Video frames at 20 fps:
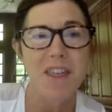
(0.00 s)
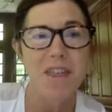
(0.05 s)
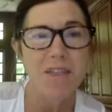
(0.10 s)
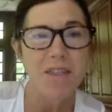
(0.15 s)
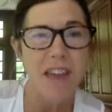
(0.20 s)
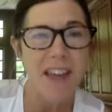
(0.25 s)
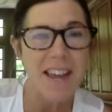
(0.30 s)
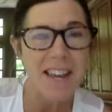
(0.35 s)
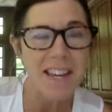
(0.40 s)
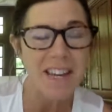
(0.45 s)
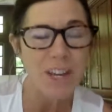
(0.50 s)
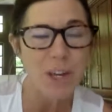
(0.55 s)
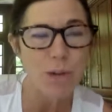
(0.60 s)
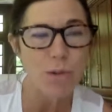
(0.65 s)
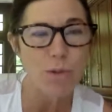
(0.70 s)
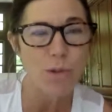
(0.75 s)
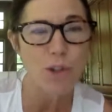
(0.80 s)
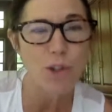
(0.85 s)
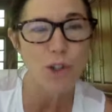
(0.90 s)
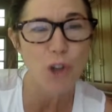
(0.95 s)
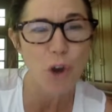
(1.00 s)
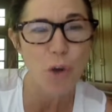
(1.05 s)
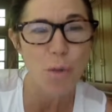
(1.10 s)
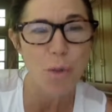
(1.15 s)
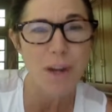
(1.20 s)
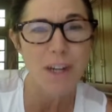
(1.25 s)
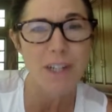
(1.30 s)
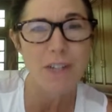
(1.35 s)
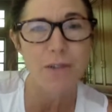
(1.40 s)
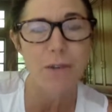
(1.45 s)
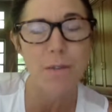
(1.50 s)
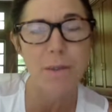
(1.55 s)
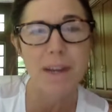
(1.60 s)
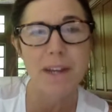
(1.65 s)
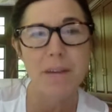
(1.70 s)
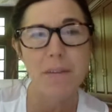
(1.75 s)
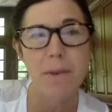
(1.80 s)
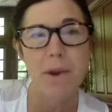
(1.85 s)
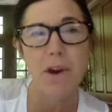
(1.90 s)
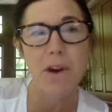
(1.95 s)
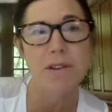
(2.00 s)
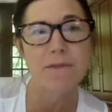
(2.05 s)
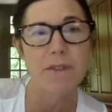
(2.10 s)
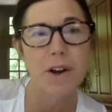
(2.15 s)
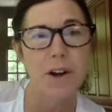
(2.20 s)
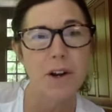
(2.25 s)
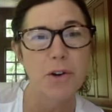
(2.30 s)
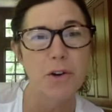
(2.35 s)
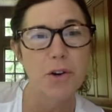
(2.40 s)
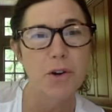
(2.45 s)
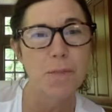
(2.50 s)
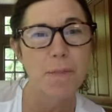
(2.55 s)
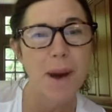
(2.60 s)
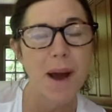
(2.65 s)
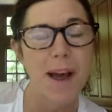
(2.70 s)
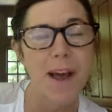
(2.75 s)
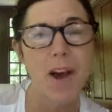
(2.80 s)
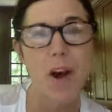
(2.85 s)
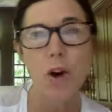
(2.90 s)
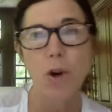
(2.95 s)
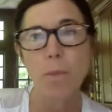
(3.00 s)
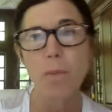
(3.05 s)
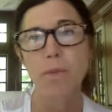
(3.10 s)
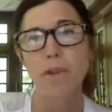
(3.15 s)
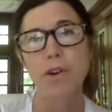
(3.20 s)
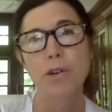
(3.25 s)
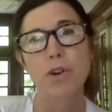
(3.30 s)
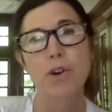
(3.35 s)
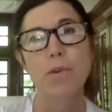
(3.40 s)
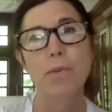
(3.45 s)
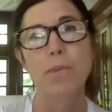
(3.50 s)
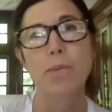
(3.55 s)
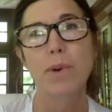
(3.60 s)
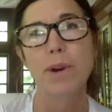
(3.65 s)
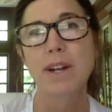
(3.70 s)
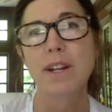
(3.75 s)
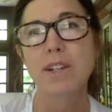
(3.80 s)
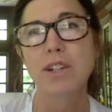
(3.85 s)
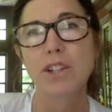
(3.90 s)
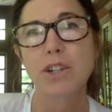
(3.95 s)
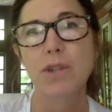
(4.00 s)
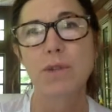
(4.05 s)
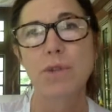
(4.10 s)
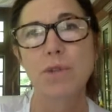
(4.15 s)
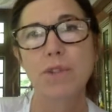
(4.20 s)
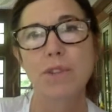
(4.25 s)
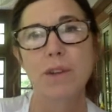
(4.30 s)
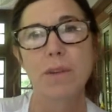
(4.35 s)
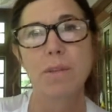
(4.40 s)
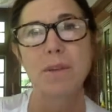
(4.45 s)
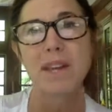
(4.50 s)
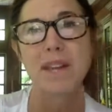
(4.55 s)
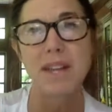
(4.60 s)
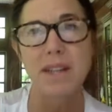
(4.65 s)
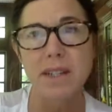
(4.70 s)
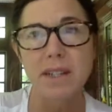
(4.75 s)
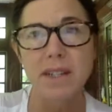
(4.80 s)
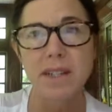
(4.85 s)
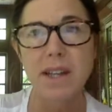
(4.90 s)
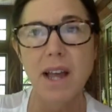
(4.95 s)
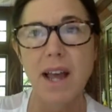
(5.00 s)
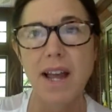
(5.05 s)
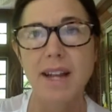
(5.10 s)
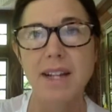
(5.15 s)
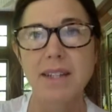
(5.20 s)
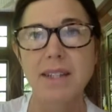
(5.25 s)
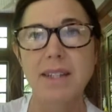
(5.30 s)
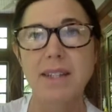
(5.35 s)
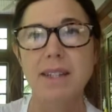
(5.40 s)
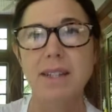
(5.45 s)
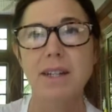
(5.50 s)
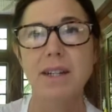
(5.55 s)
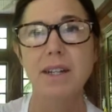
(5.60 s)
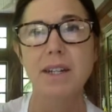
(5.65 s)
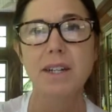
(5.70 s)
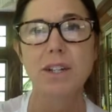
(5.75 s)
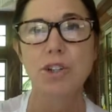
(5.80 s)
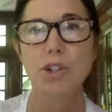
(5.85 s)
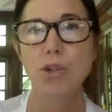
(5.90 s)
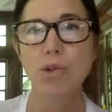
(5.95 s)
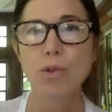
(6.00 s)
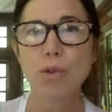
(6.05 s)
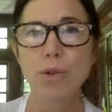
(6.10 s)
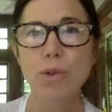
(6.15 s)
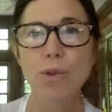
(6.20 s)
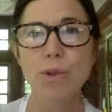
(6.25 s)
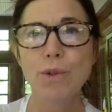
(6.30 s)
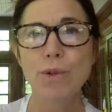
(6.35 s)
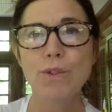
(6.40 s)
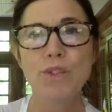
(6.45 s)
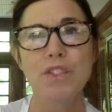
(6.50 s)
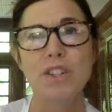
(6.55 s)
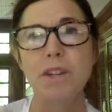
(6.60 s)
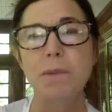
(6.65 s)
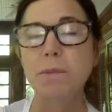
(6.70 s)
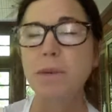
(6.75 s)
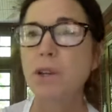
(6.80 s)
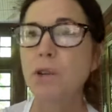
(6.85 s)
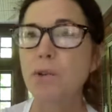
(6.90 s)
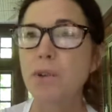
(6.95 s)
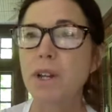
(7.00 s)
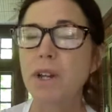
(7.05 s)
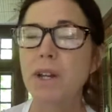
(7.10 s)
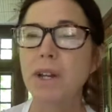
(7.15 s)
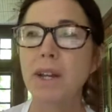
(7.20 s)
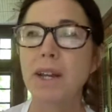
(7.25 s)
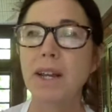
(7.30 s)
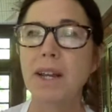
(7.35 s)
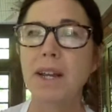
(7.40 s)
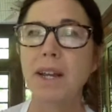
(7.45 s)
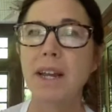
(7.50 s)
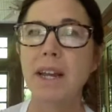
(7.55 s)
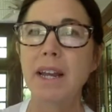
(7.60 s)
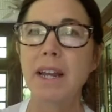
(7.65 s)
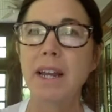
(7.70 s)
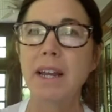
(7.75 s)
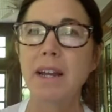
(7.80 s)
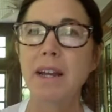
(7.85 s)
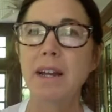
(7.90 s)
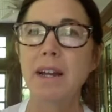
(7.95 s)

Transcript: Thank you so much for being a part of our group. I hope the group brings you some insights, tools, community.